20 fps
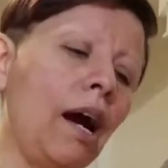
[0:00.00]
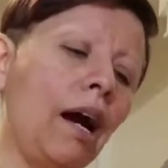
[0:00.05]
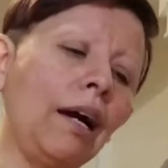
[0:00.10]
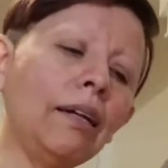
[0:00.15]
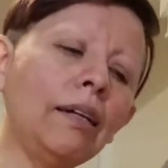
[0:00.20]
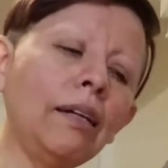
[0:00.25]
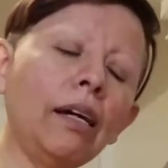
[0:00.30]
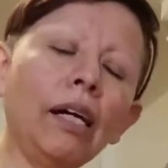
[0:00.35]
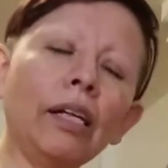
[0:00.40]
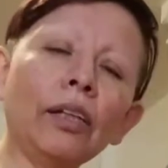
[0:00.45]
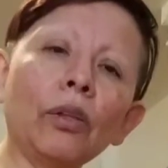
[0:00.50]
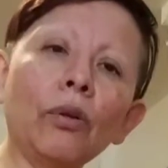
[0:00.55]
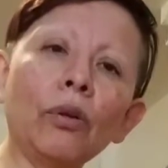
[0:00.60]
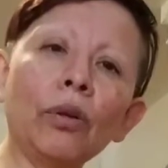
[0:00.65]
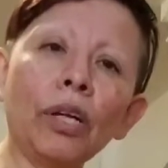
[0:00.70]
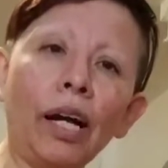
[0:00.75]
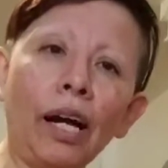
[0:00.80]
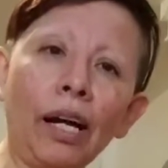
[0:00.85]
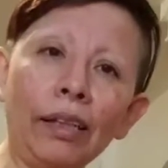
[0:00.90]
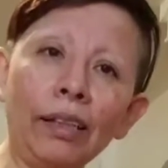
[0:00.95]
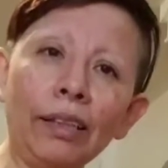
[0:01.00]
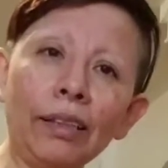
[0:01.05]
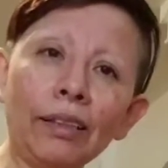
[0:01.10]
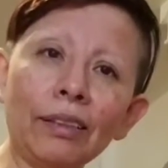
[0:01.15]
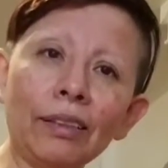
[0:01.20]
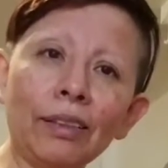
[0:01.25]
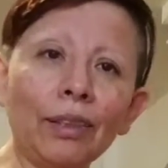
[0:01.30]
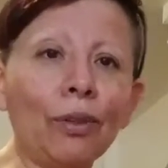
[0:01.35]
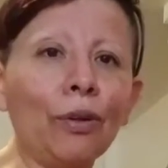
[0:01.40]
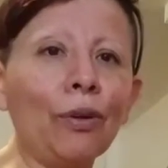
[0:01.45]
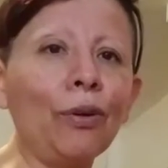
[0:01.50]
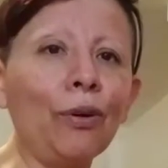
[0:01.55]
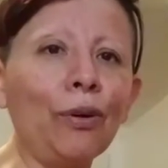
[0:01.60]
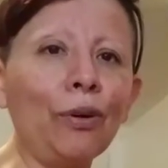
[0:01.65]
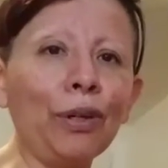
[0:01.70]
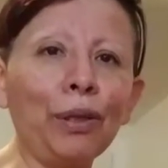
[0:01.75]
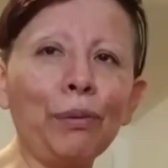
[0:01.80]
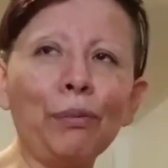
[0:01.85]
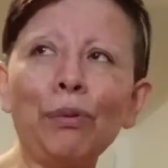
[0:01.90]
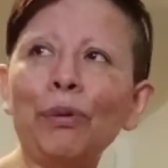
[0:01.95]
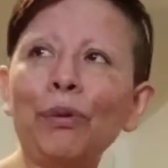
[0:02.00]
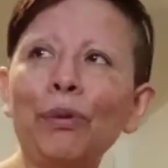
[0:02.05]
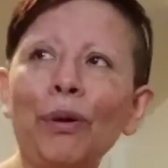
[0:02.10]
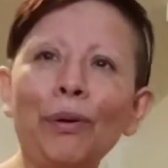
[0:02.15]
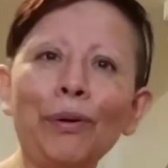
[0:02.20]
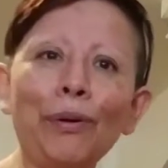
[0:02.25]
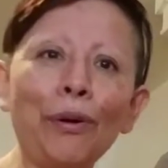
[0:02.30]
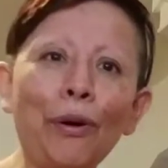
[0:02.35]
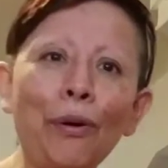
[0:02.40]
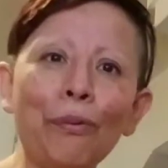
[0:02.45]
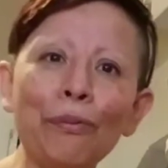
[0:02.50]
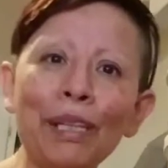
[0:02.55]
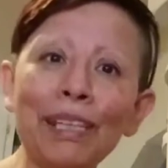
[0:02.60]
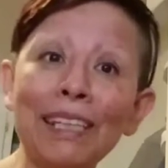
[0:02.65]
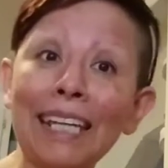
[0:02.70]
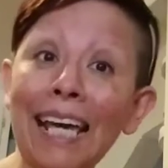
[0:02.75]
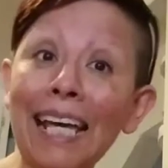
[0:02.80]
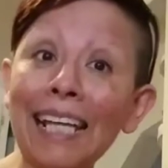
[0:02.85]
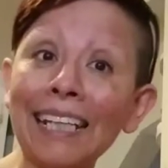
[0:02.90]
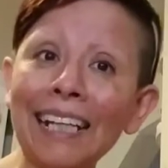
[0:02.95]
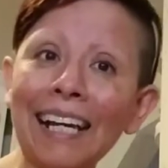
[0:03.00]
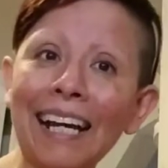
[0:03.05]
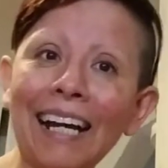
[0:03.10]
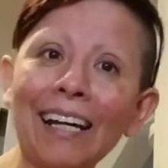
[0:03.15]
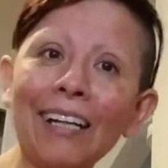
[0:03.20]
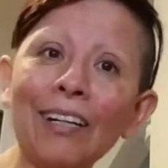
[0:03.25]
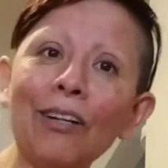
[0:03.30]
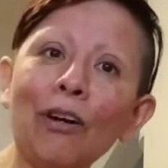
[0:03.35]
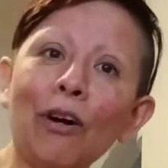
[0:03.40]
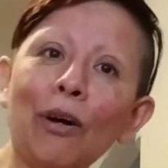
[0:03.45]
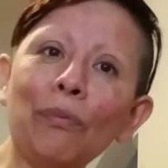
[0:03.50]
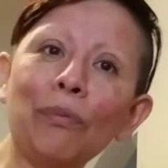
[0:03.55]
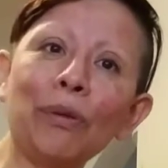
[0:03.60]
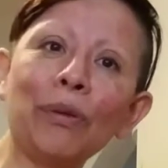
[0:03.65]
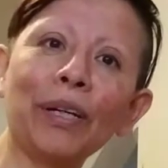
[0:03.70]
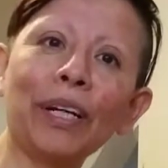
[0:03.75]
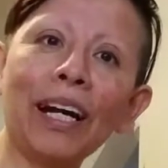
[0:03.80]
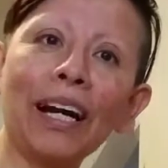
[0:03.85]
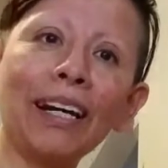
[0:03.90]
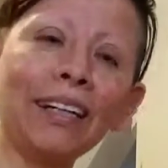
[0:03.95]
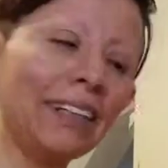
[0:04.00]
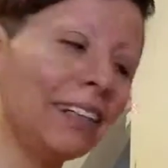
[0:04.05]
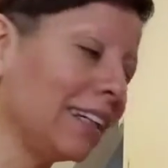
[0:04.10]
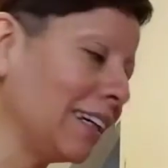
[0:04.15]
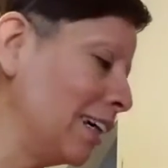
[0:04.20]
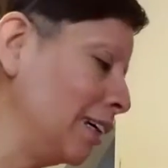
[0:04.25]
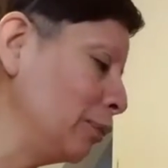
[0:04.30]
I like organic, so if you don't know me yet, I love organic.